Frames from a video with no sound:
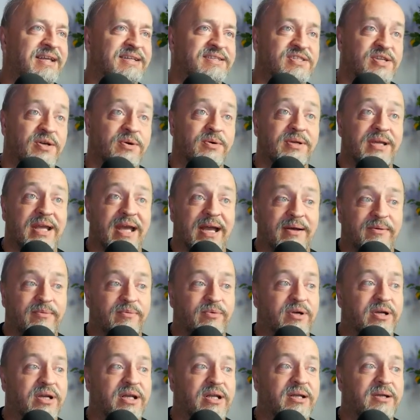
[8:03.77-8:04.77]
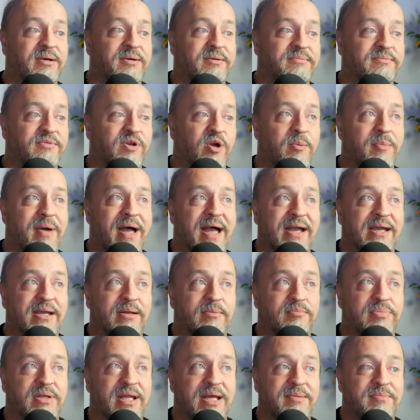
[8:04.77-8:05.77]
so yeah, we're going to go back
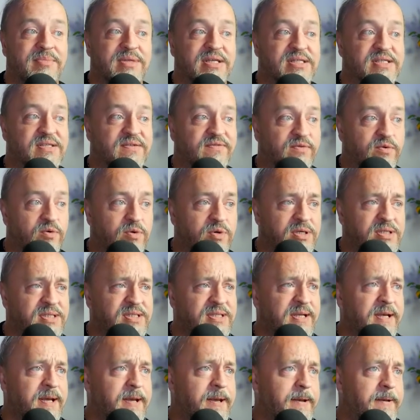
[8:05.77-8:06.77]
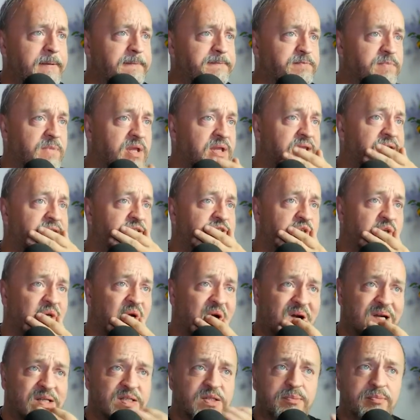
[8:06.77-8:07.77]
and blame this, of course. Electric
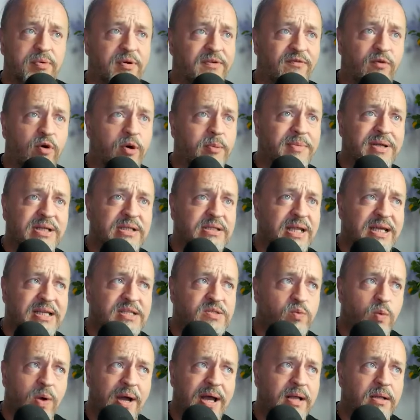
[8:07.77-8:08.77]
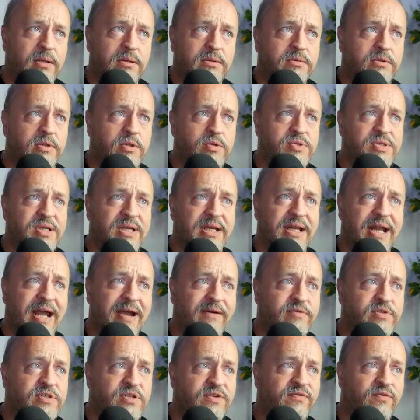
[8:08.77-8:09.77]
cars are performing less well, losing an
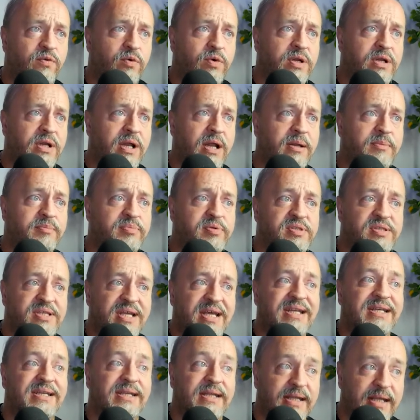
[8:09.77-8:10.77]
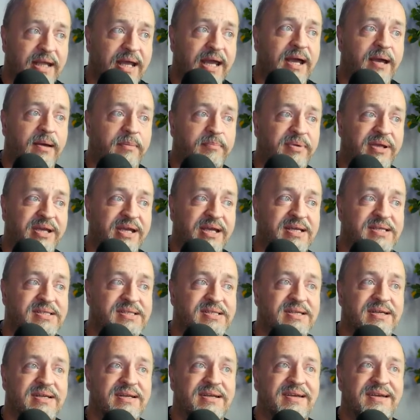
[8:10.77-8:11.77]
average of forty-nine percent. Yeah,
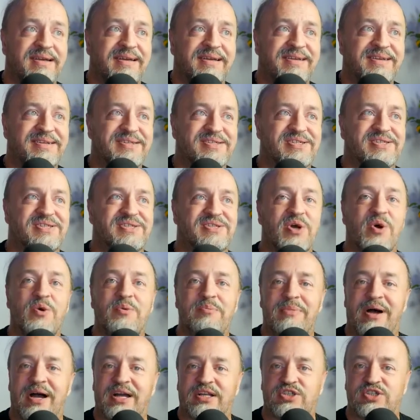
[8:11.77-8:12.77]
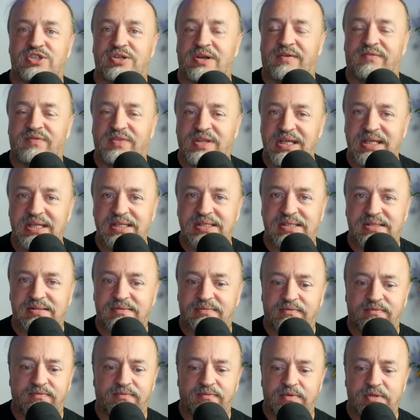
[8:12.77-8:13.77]
because so much of these,
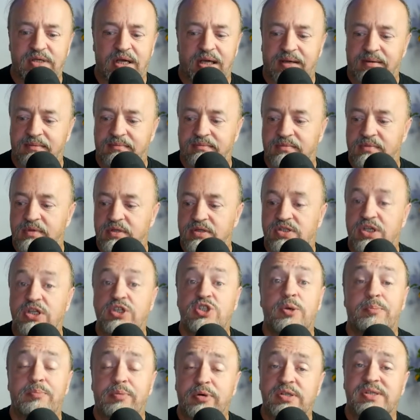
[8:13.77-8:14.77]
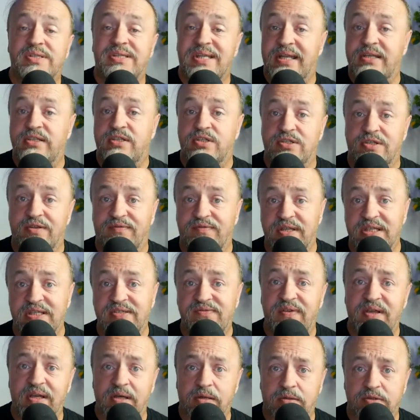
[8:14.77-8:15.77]
uh, such a percentage of
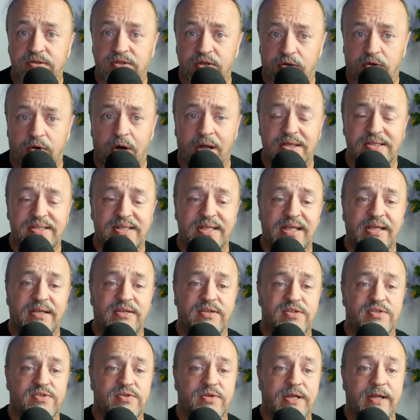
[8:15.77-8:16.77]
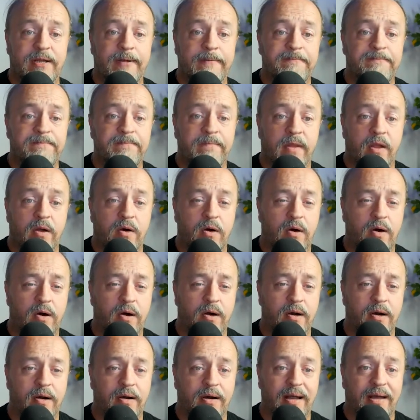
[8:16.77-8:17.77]
these vehicles across the industry
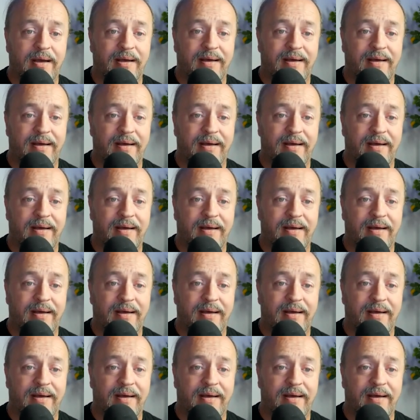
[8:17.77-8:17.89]
are